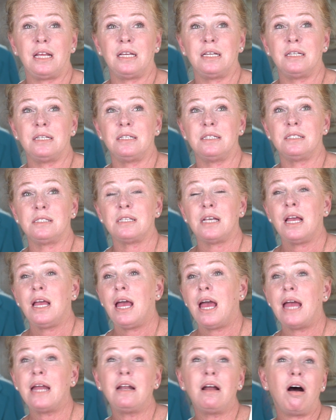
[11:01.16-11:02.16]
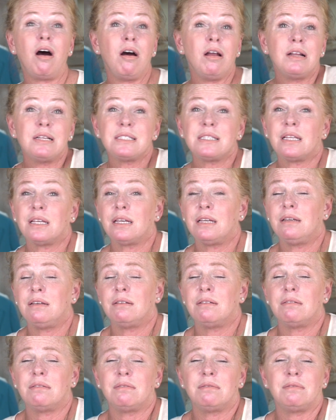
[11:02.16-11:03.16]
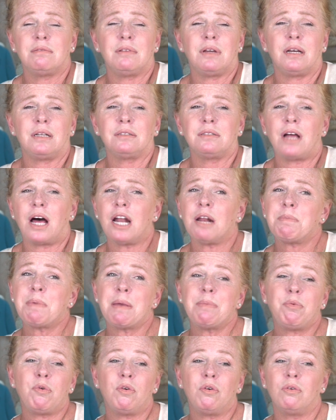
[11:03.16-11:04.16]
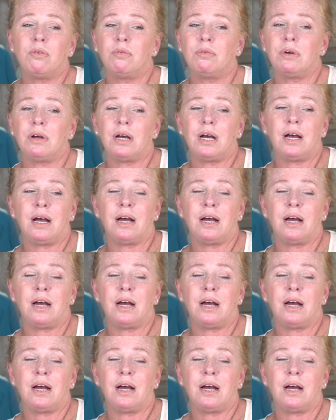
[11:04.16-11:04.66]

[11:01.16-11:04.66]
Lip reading: is. And honestly, a lot of people